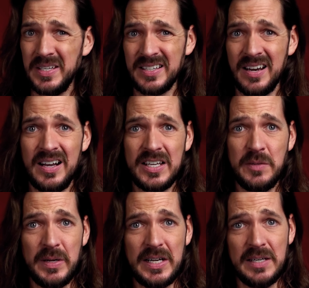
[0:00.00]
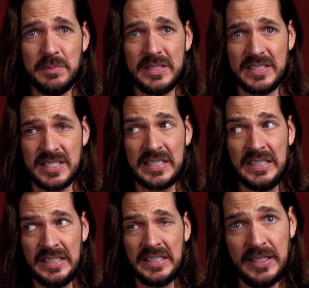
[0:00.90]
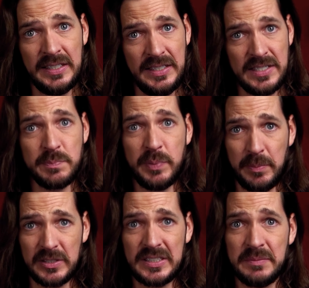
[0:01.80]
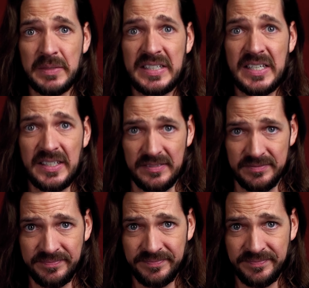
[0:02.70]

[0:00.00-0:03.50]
isn't occupied because it's bubblegut Mageddon.